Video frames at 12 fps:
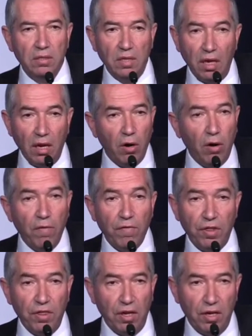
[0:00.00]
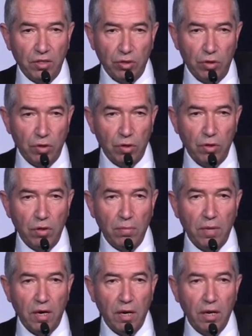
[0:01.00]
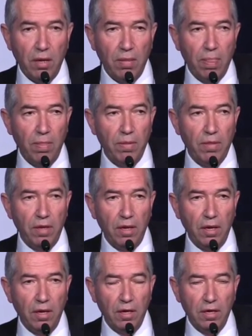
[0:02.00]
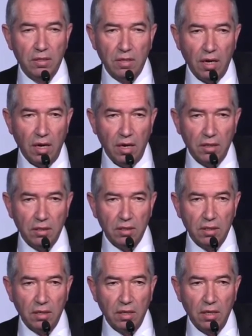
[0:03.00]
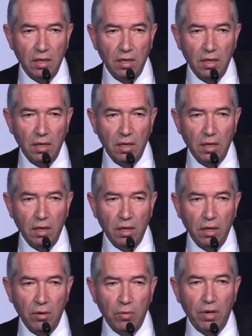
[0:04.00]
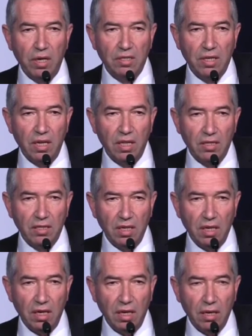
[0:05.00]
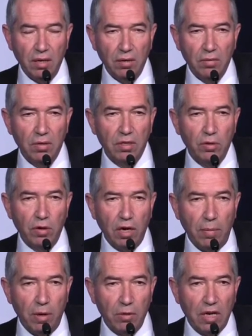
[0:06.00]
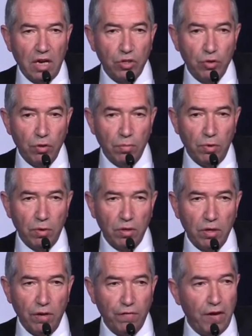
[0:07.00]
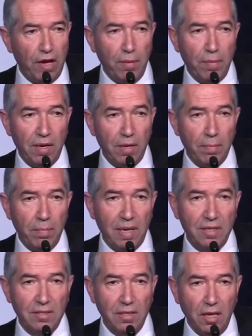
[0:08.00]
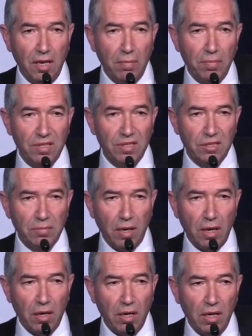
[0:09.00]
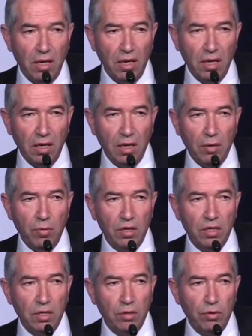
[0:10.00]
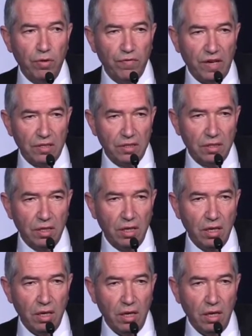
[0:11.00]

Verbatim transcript: see everything is controlled by the Israelis. When I say the sea, talk about Ashdod port. If any Palestinian businessman, he wanted to invest